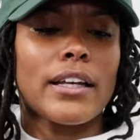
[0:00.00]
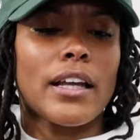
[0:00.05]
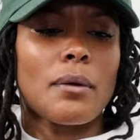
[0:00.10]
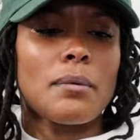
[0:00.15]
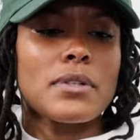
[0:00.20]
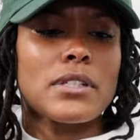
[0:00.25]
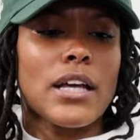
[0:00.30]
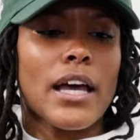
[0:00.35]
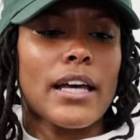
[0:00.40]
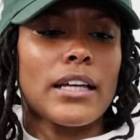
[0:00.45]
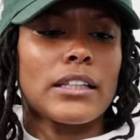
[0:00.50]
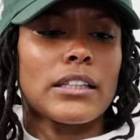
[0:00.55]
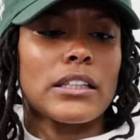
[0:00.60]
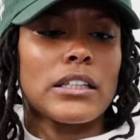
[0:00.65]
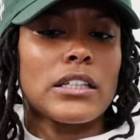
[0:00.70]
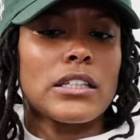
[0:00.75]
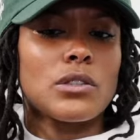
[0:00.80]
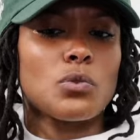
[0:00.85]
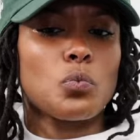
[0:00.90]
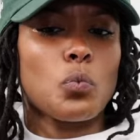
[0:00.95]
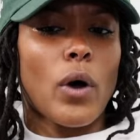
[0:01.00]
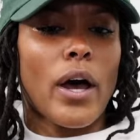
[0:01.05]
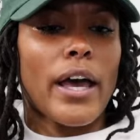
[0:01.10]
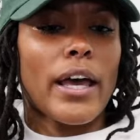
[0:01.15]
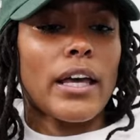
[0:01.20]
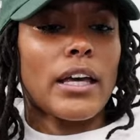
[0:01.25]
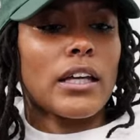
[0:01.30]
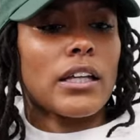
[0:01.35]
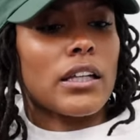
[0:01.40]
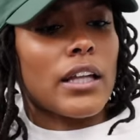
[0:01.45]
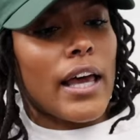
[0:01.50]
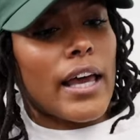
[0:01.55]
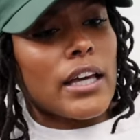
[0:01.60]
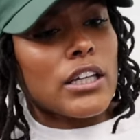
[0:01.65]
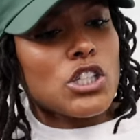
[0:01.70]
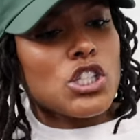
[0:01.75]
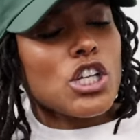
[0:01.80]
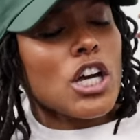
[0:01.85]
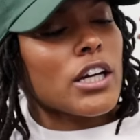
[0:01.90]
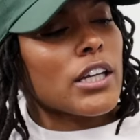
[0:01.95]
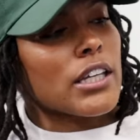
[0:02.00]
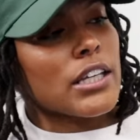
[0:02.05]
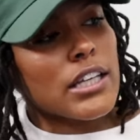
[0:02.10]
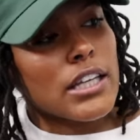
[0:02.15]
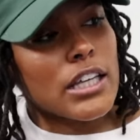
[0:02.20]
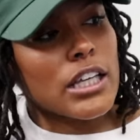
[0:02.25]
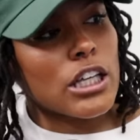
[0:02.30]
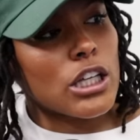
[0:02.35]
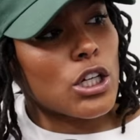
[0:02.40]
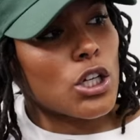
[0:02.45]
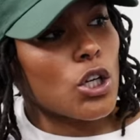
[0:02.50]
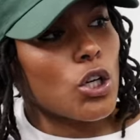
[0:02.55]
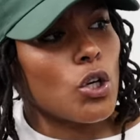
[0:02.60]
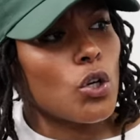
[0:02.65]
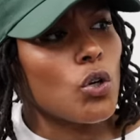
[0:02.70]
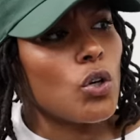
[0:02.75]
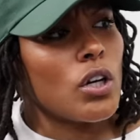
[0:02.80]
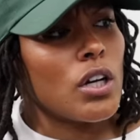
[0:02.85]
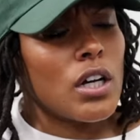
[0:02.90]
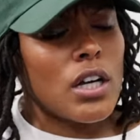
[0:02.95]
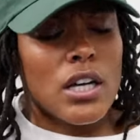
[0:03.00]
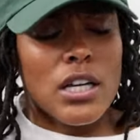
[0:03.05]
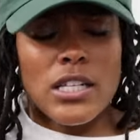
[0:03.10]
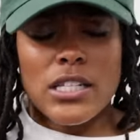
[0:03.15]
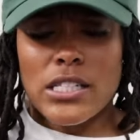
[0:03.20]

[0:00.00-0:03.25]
They was, like, these white, like, chunky heel, mm-hmm.